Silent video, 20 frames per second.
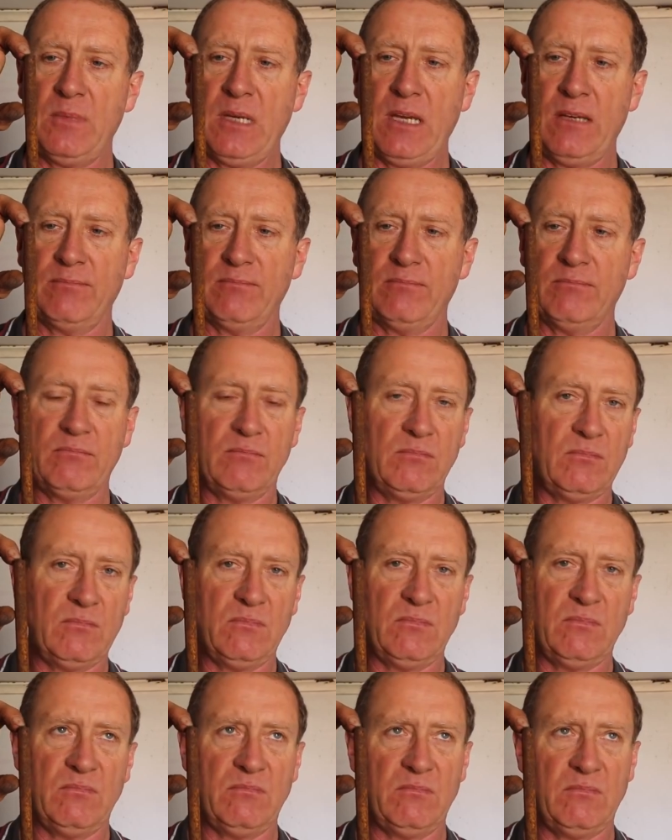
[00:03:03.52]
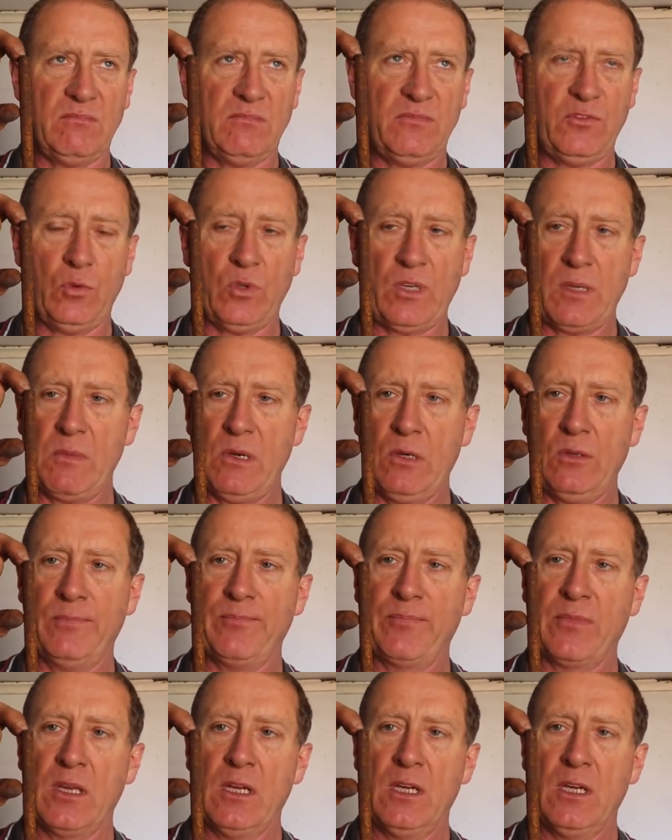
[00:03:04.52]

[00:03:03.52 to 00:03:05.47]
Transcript: about 40mm